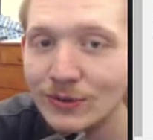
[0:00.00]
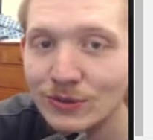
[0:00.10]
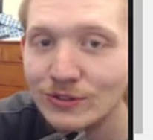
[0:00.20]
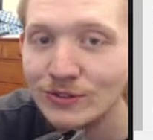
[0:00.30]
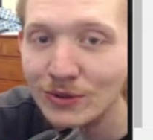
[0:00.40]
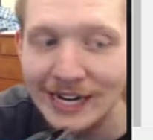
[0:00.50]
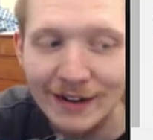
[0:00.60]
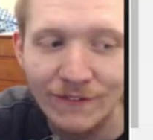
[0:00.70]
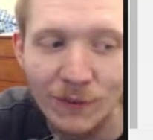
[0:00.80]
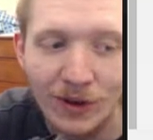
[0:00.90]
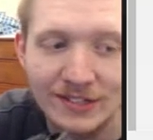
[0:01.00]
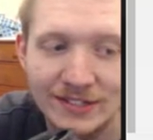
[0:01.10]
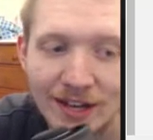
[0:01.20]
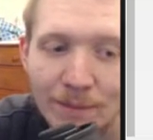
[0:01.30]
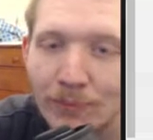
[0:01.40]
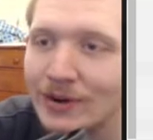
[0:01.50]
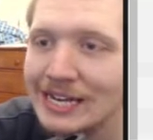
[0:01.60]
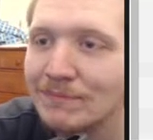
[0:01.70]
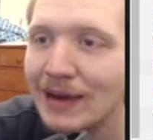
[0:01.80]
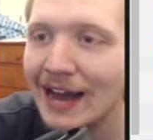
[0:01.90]
There's three different ones.
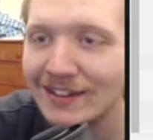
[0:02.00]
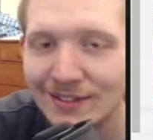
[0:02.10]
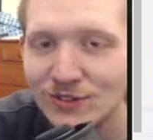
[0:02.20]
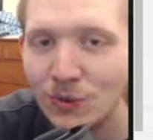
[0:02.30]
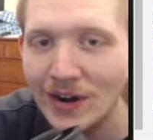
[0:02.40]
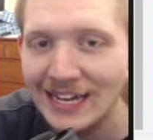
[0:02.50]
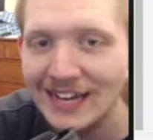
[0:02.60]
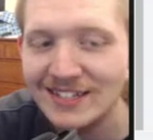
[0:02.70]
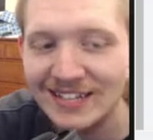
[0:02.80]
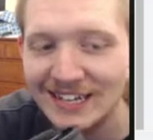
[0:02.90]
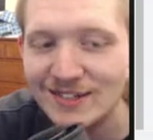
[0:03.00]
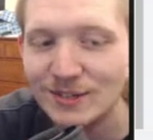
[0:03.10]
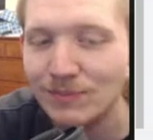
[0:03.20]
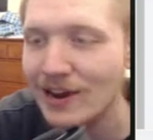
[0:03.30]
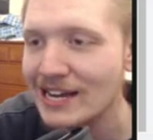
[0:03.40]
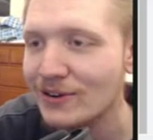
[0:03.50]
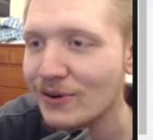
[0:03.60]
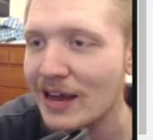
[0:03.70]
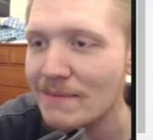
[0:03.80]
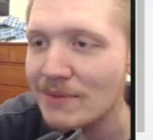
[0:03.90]
Bring back the 2018 Sprite
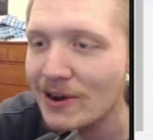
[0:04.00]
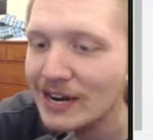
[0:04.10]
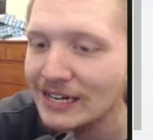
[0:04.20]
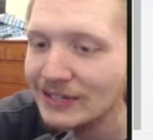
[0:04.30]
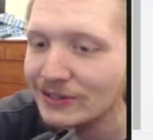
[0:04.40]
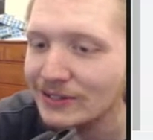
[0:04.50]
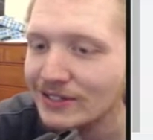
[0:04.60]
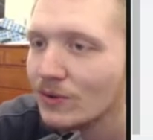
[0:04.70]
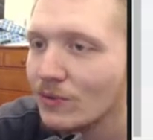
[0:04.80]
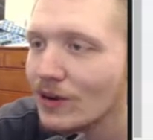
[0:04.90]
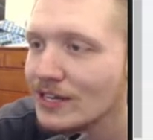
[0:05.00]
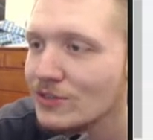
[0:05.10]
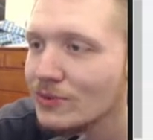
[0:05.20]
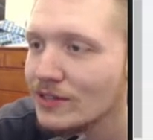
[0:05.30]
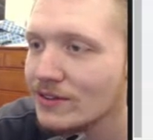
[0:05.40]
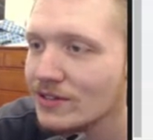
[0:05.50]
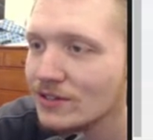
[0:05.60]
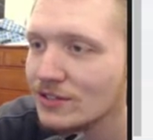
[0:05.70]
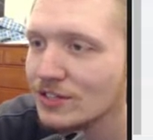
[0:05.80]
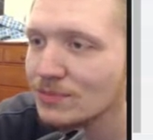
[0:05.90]
Cranberry, dude. What is with this
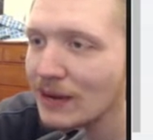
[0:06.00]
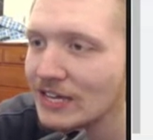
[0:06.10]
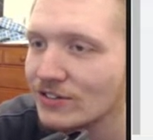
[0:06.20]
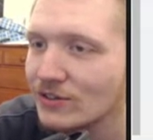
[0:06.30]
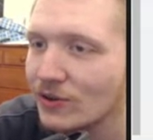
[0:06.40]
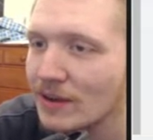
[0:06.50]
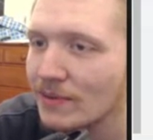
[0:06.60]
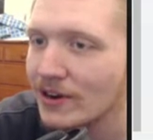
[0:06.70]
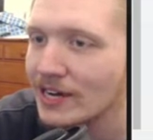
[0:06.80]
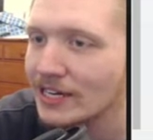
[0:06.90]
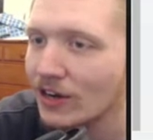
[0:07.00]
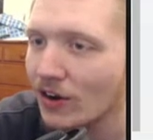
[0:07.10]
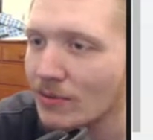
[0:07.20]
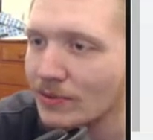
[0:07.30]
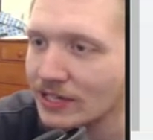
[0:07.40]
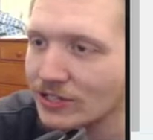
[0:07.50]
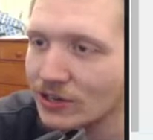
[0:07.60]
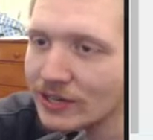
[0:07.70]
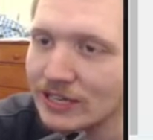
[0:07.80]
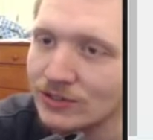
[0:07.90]
spiced cranberry garbage?
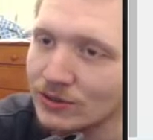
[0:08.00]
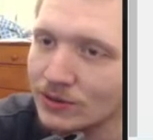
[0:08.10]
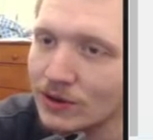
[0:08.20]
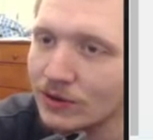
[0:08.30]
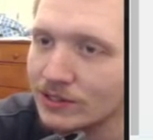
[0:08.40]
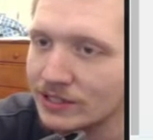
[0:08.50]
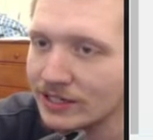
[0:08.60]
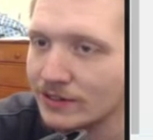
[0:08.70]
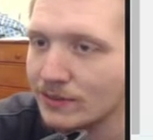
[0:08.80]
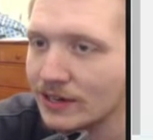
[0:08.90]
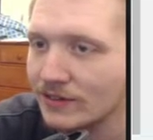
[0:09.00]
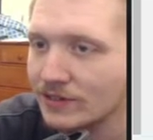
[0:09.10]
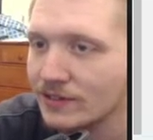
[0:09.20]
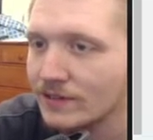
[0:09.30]
Okay, so they're all clear. Whatever.